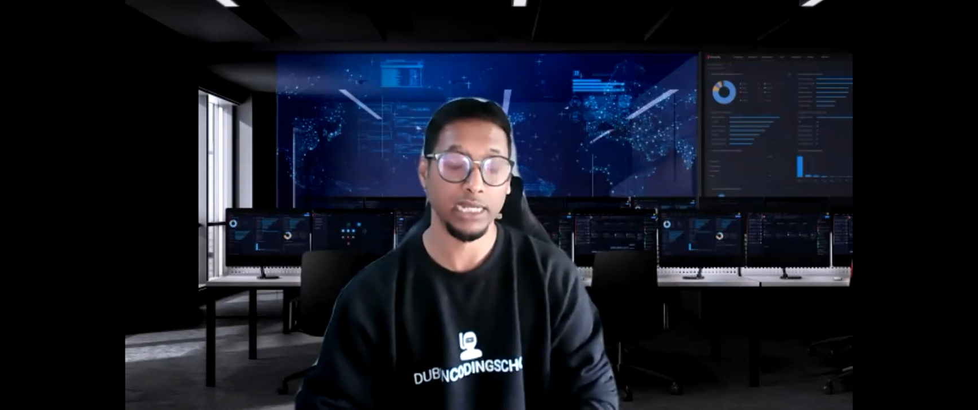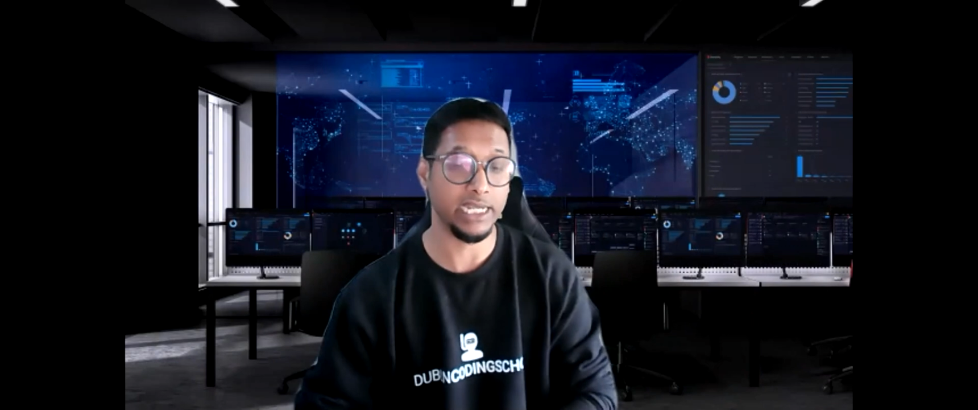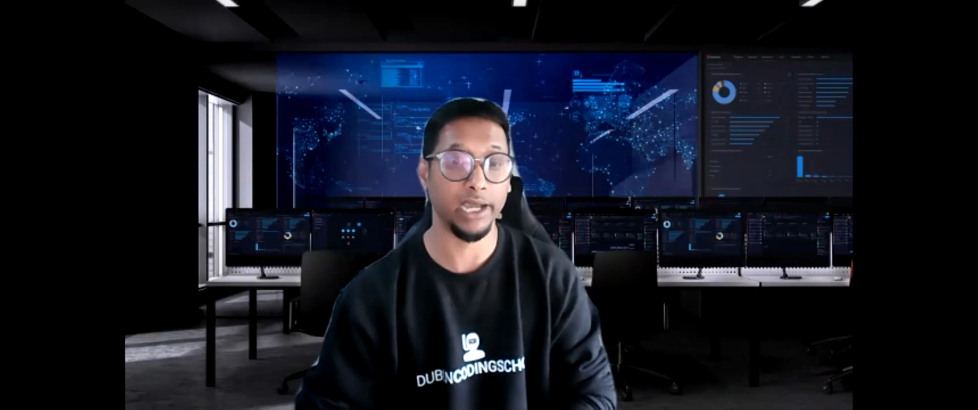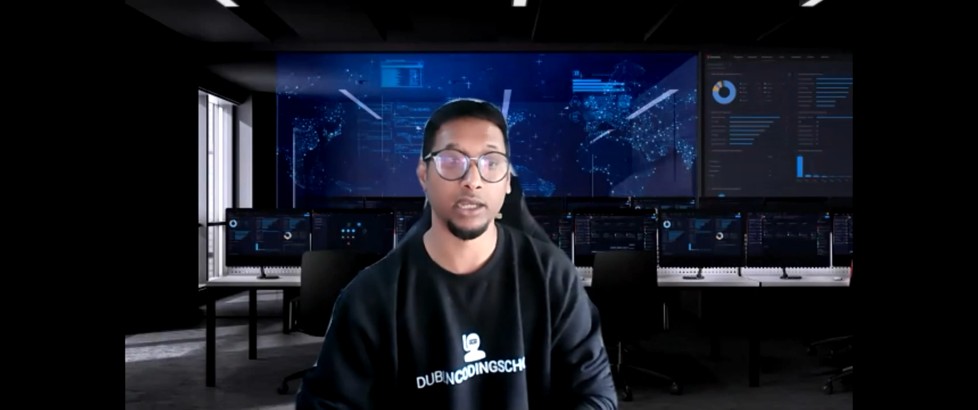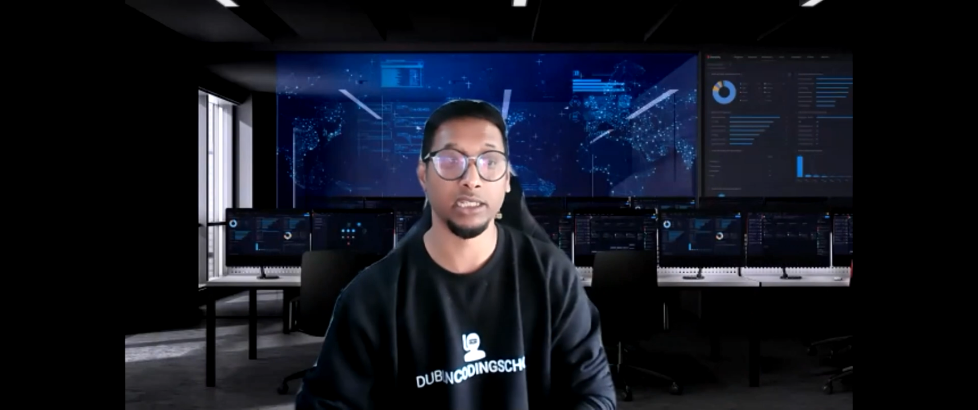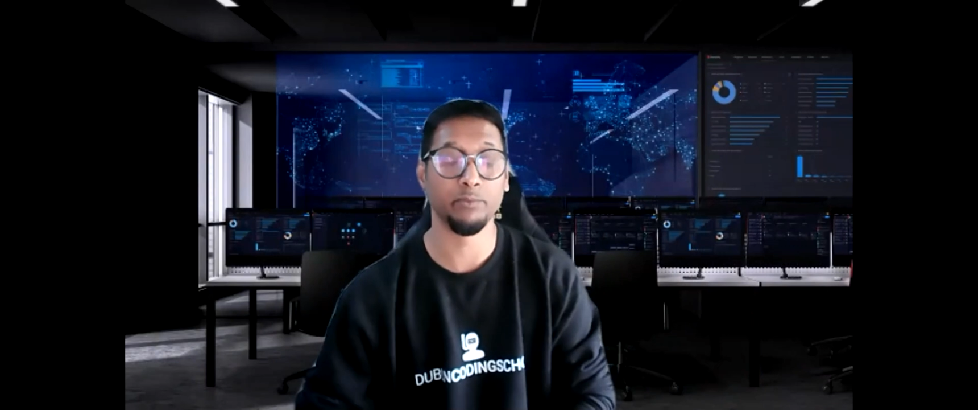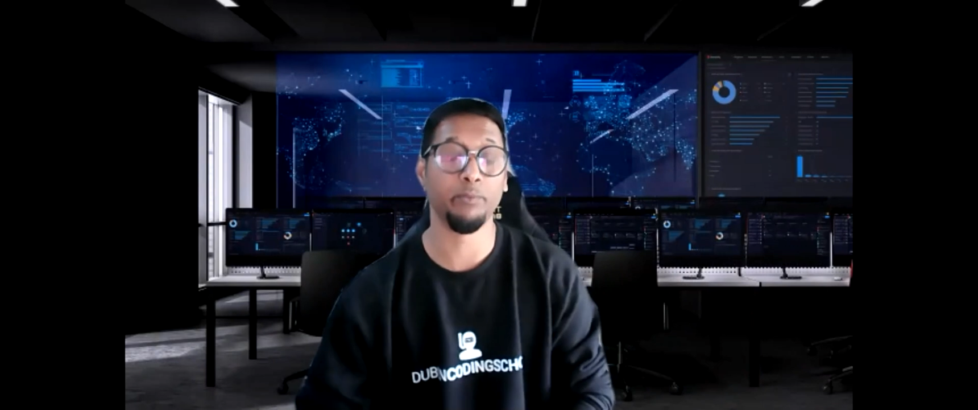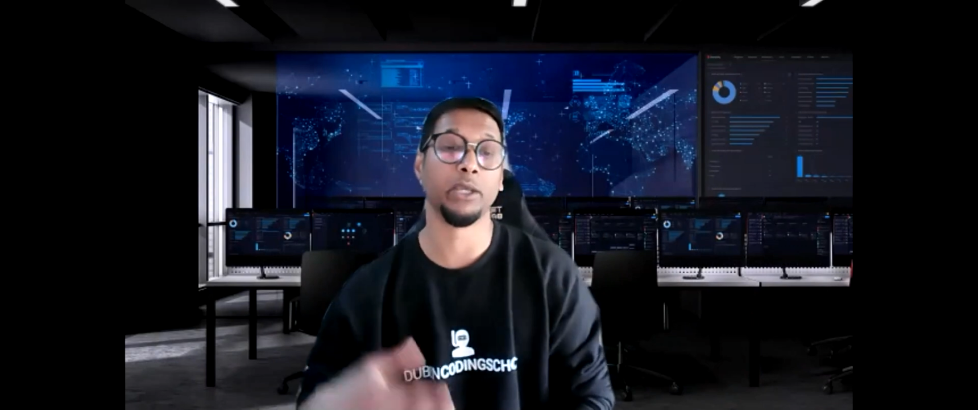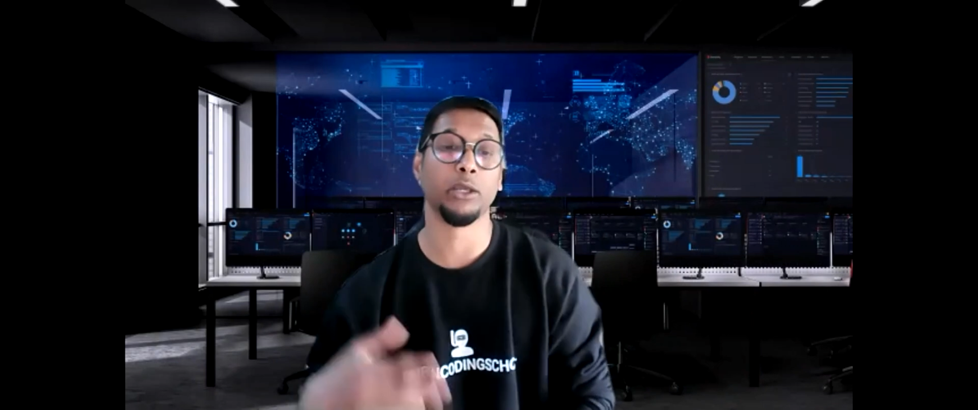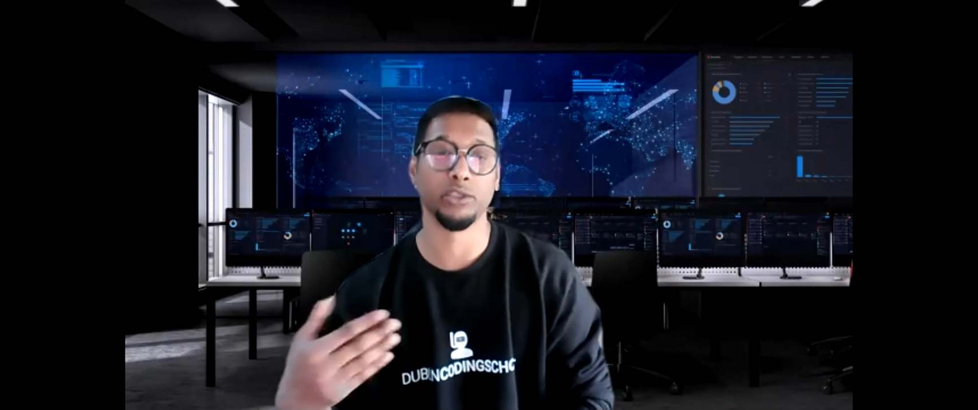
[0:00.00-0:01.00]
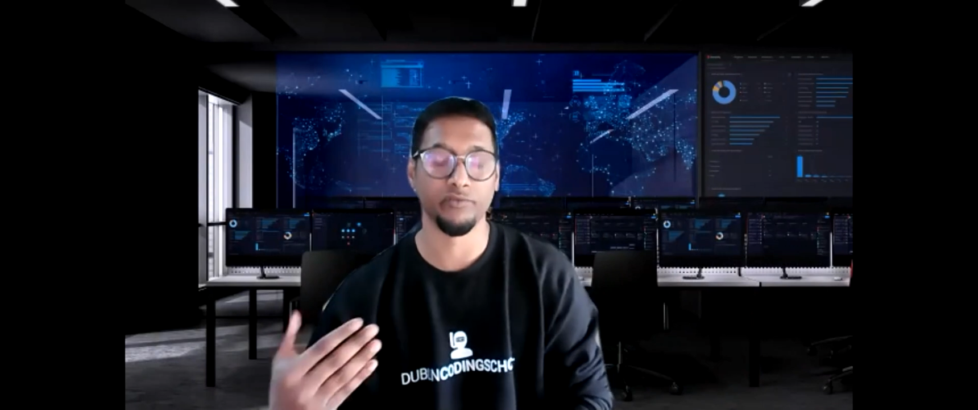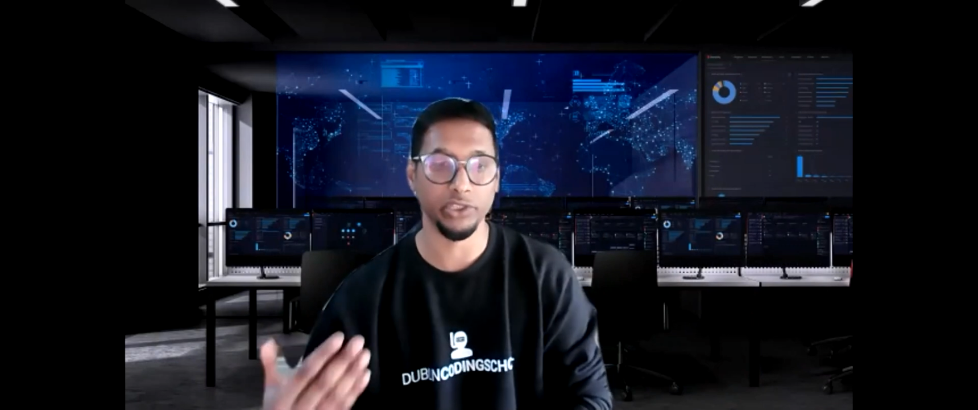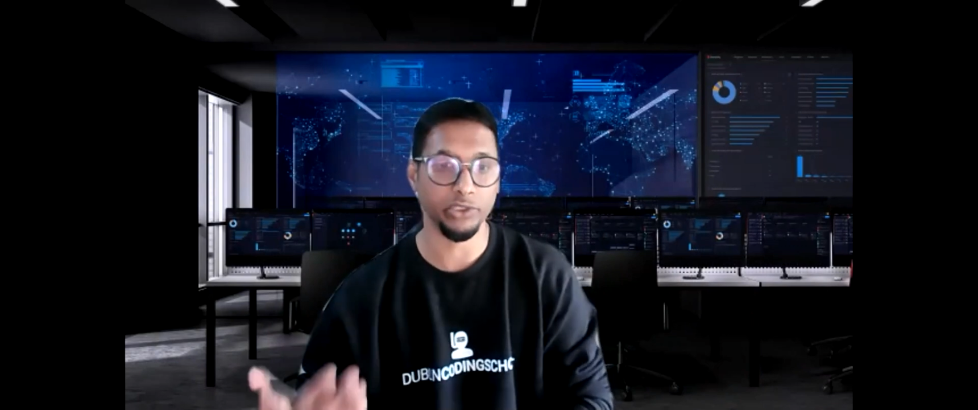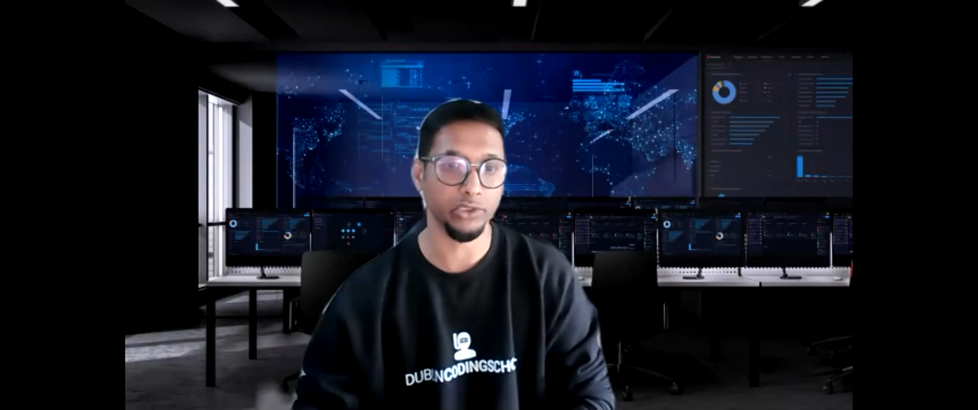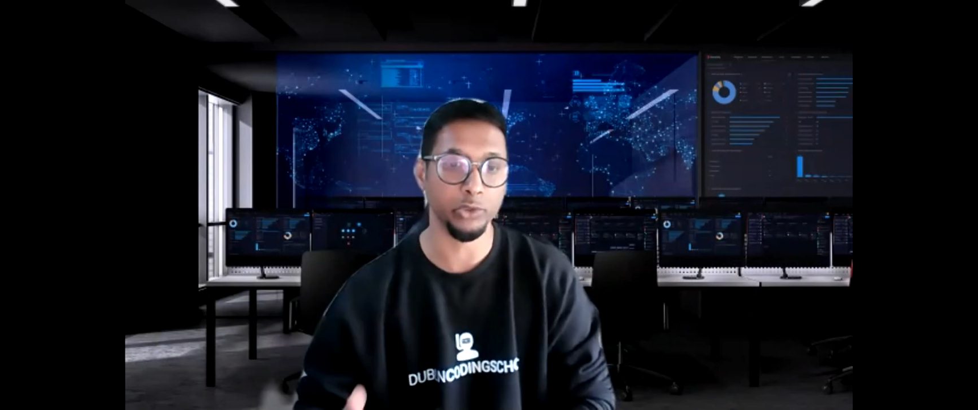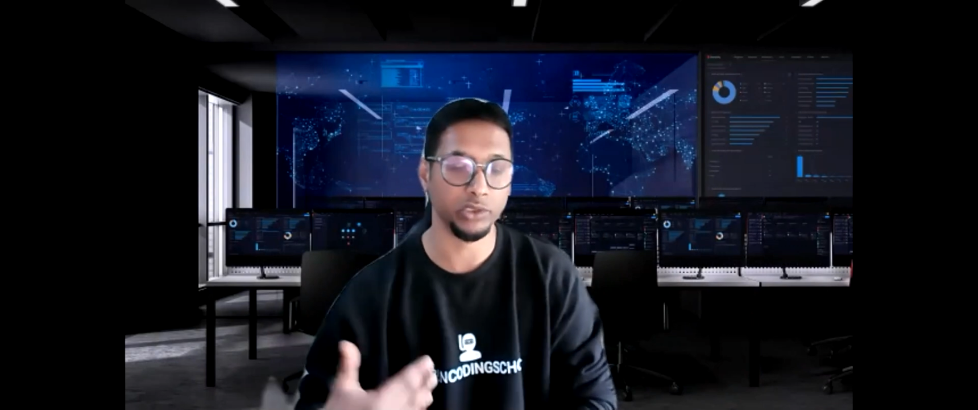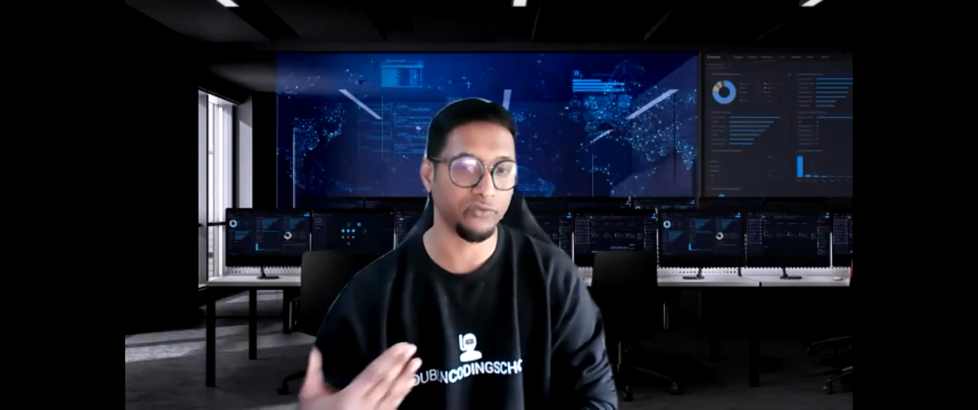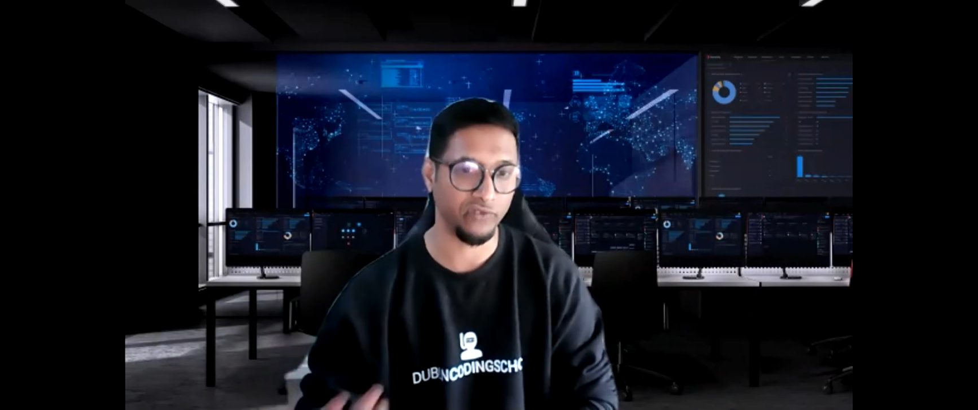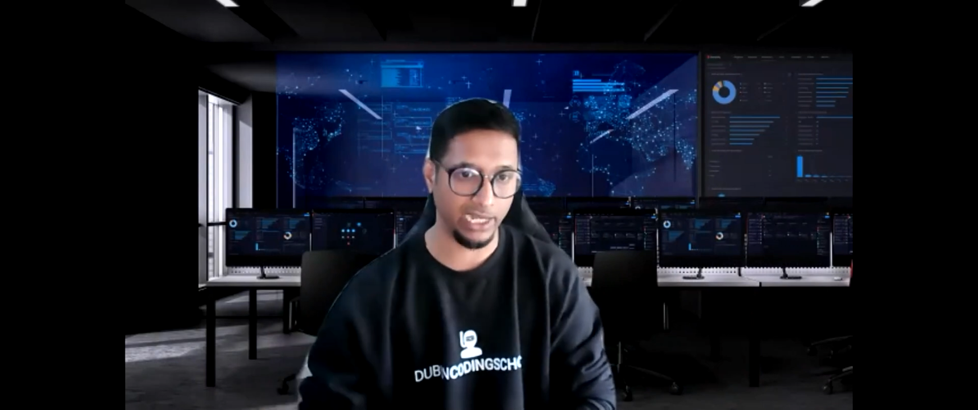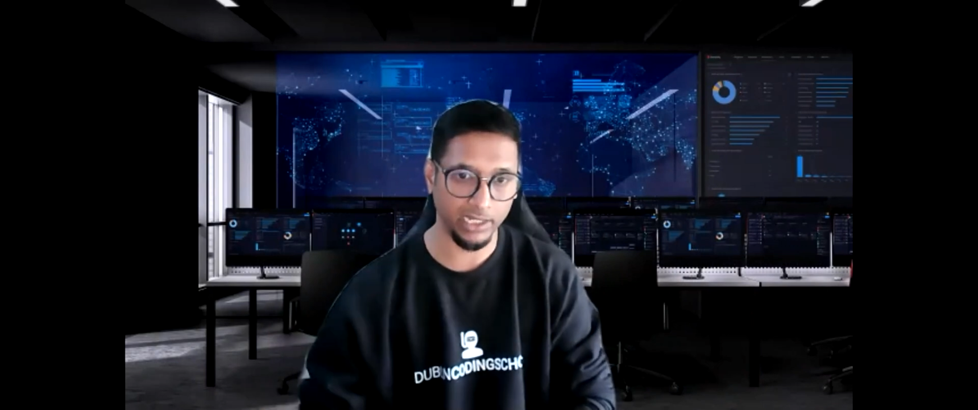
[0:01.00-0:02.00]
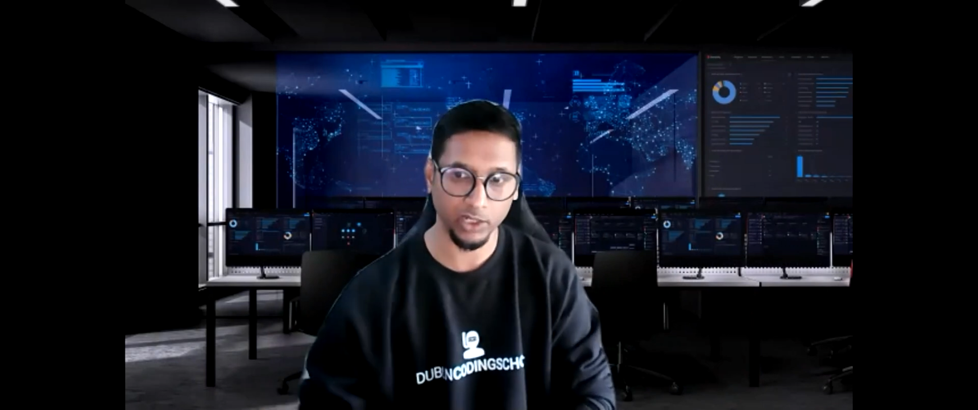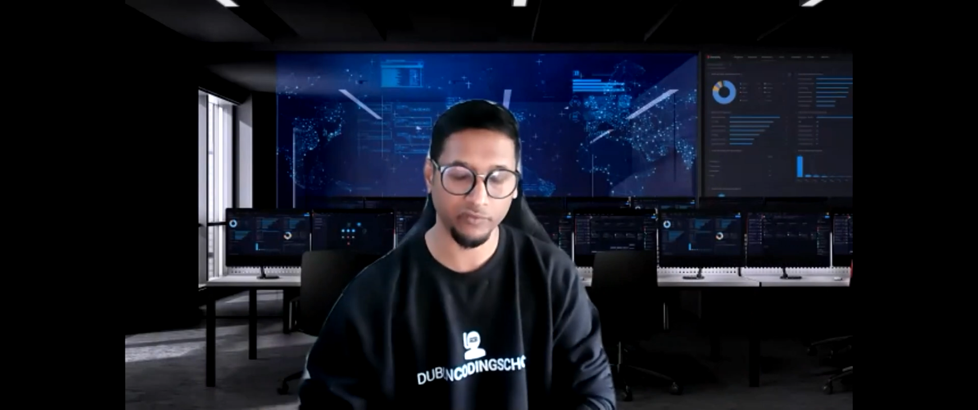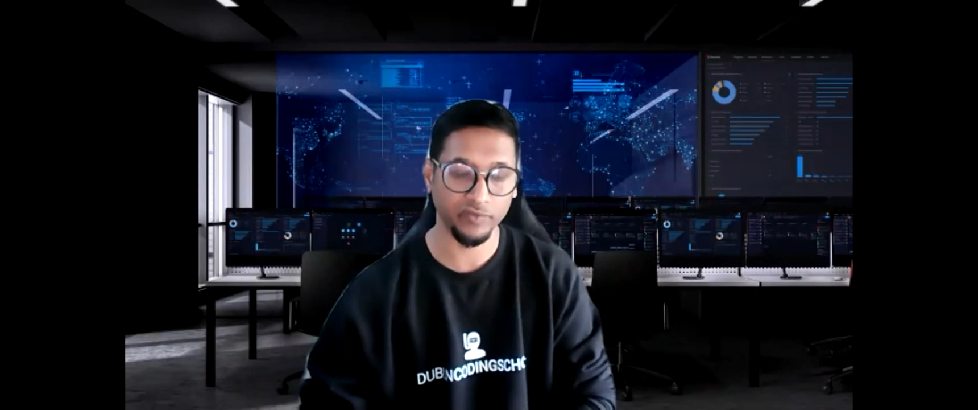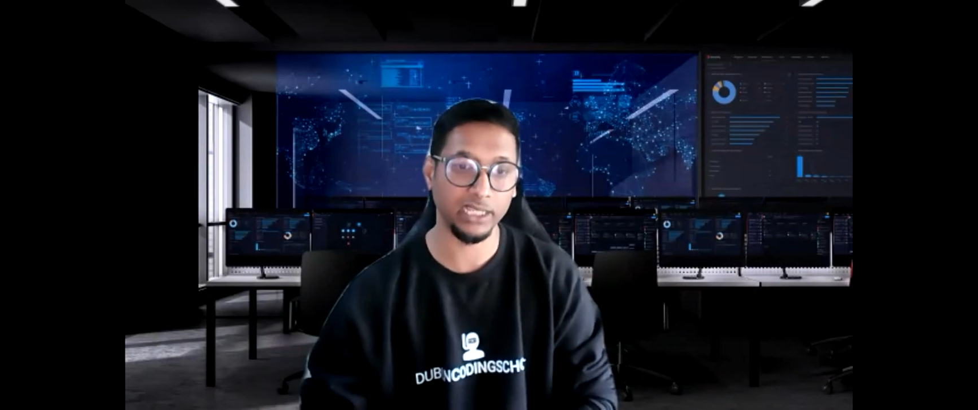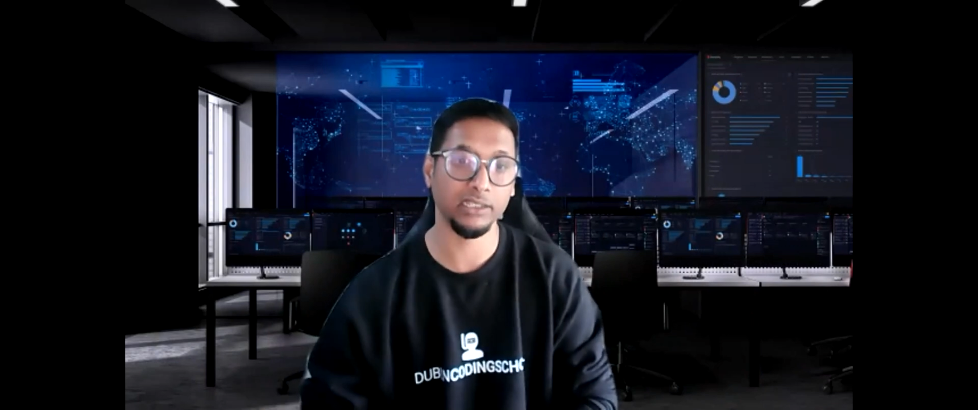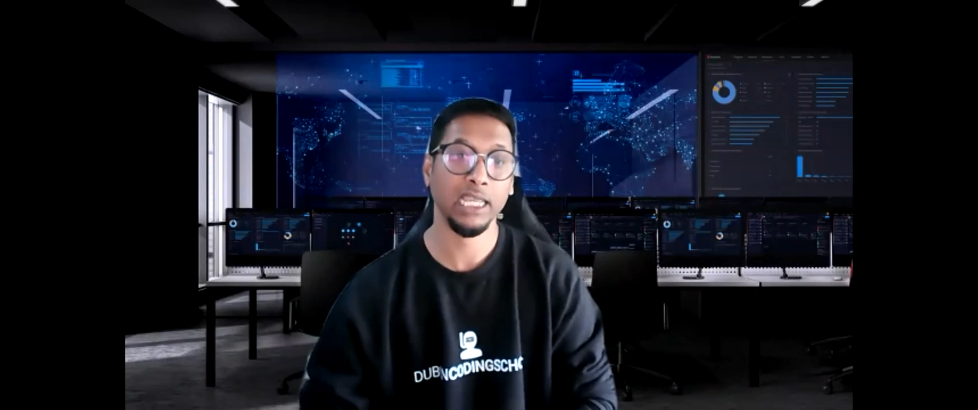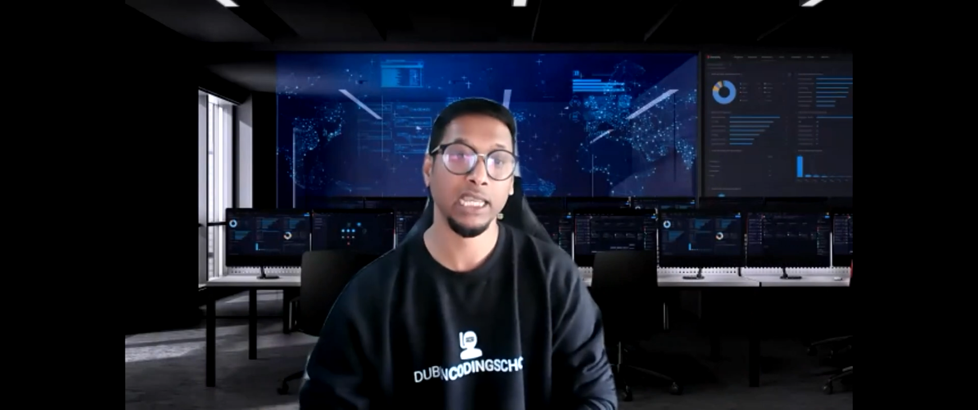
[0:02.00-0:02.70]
done is because of the user friendly of them,